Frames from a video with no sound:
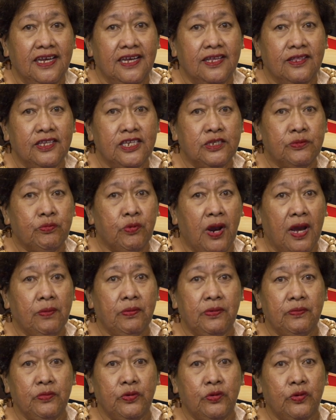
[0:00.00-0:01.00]
This
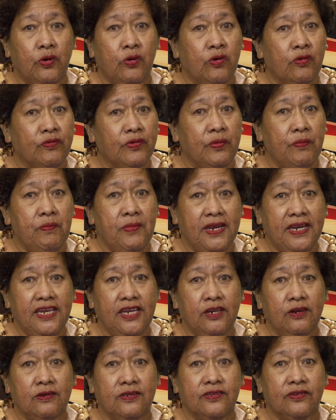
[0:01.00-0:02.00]
problem grew over many
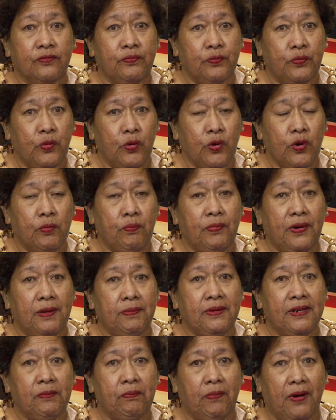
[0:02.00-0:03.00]
years of poor
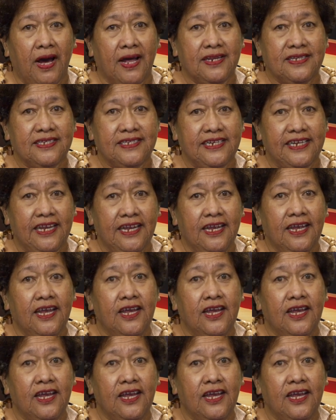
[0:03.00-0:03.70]
public policy